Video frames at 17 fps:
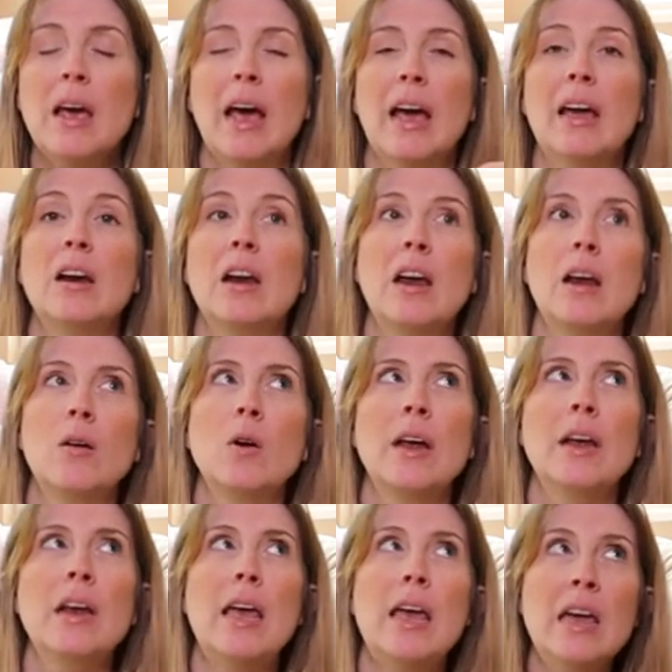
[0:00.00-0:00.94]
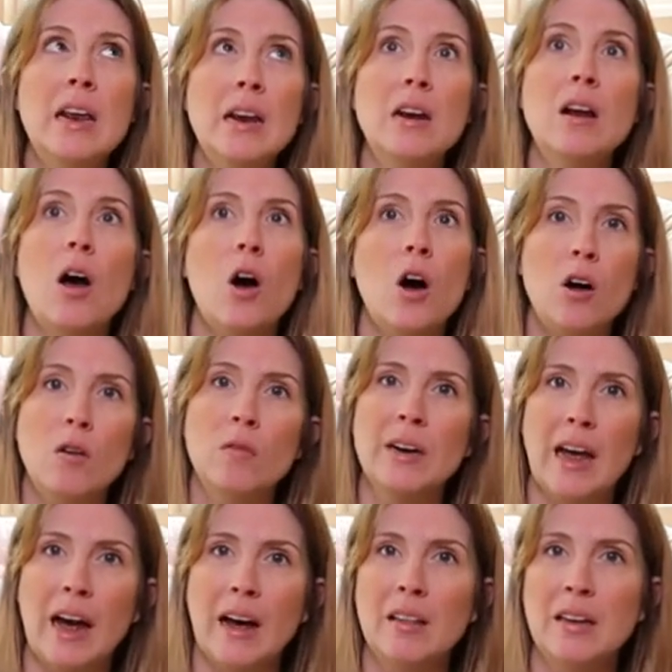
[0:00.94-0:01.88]
And in all
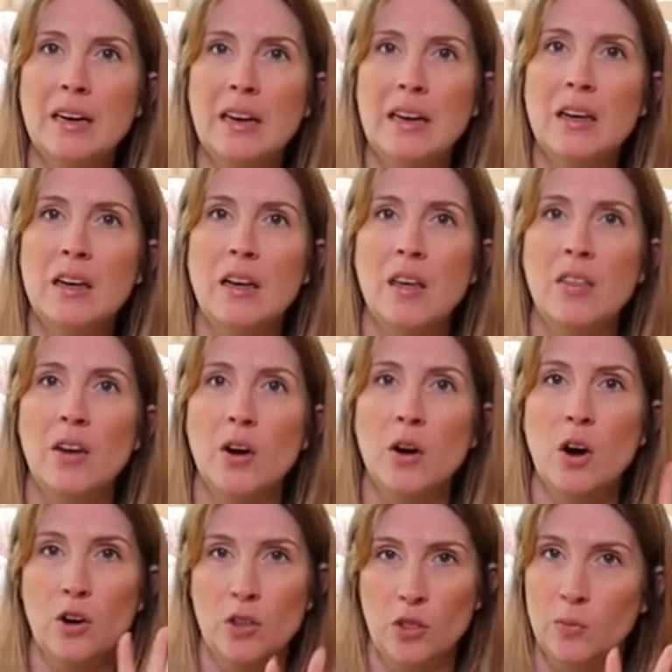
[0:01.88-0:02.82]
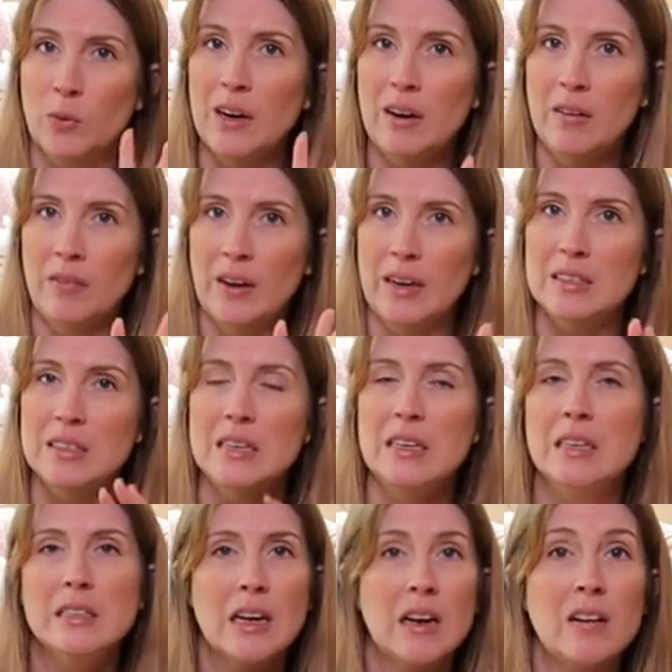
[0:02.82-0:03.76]
reality, there are three
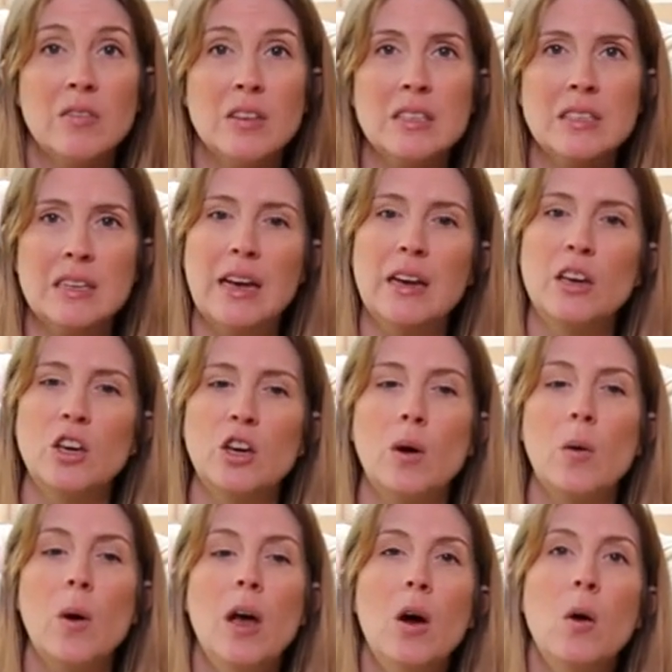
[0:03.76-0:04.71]
phases of the stay cue.